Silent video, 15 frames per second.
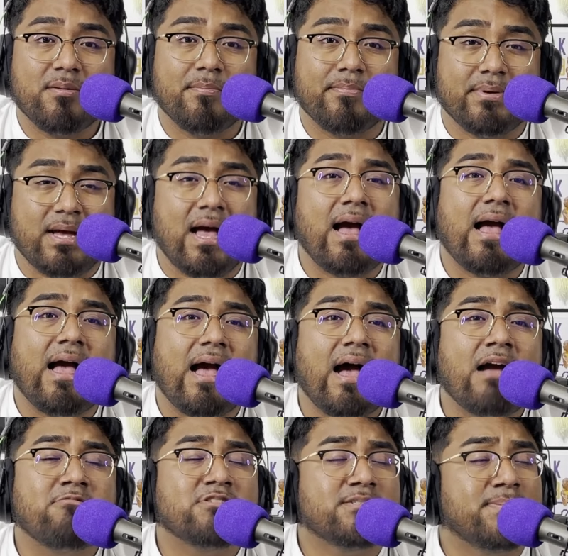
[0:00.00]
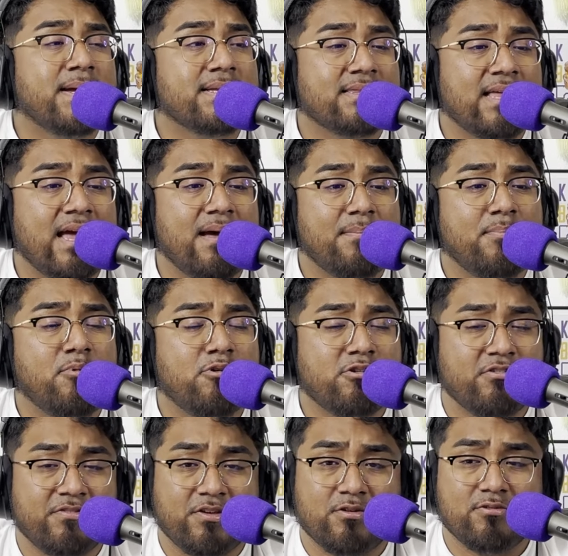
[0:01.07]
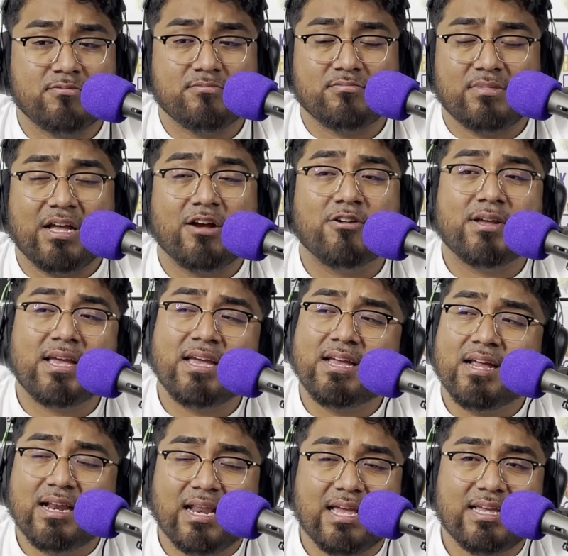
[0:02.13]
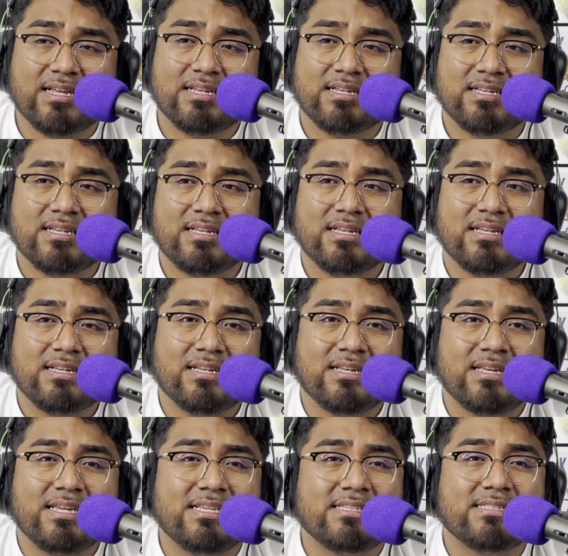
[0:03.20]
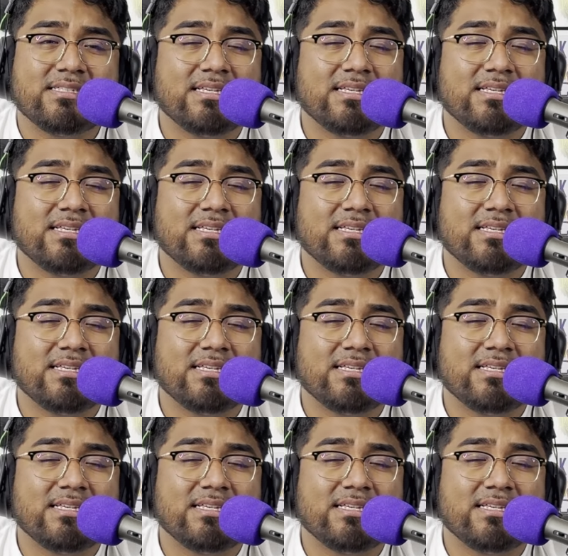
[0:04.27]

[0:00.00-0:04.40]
But I respect that point of view. Like, okay, like, he's